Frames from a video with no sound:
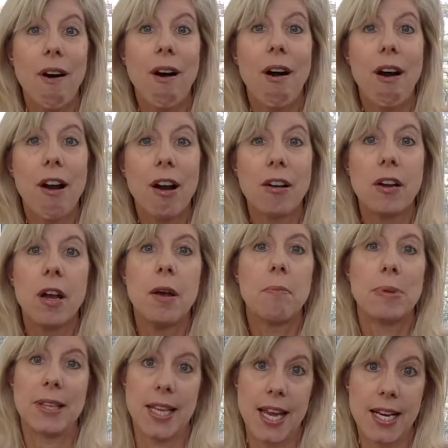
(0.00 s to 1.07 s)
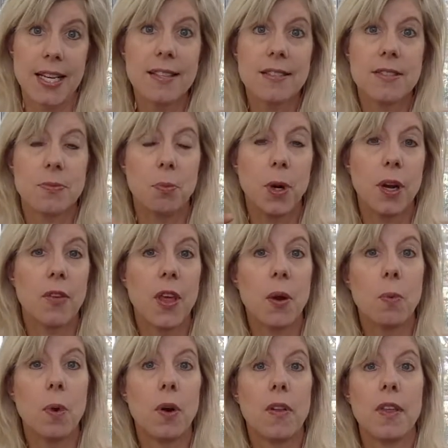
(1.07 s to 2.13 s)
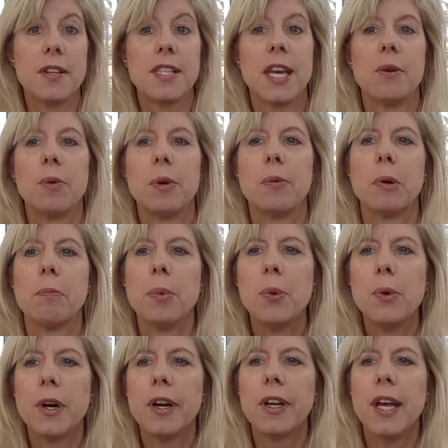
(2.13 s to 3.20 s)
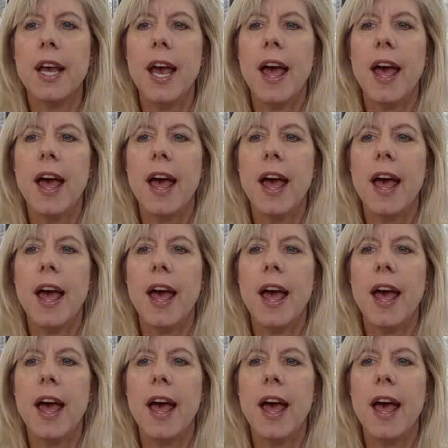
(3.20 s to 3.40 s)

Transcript: our planets where they were the day we were born,